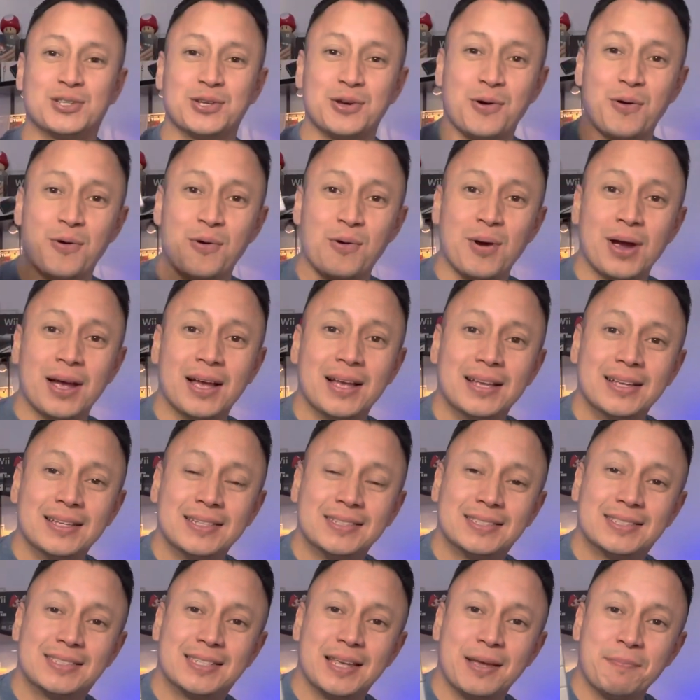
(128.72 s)
Do,
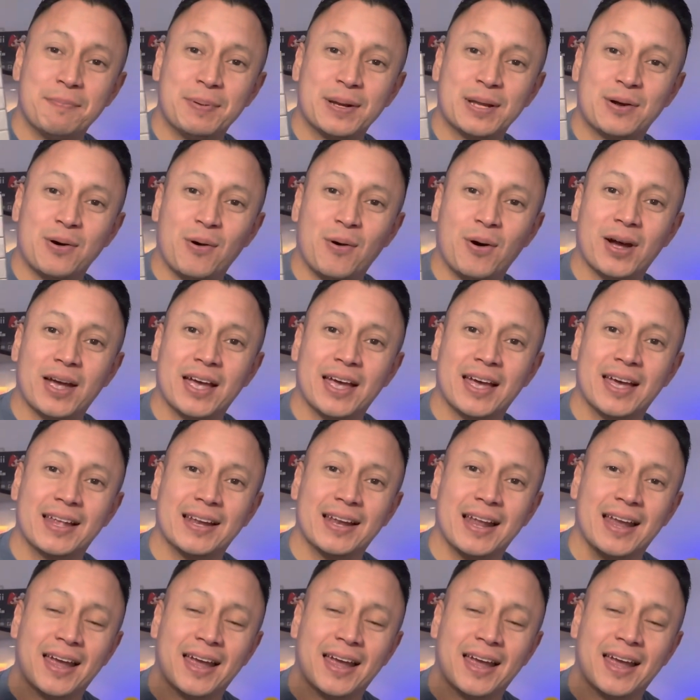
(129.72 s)
simply go ahead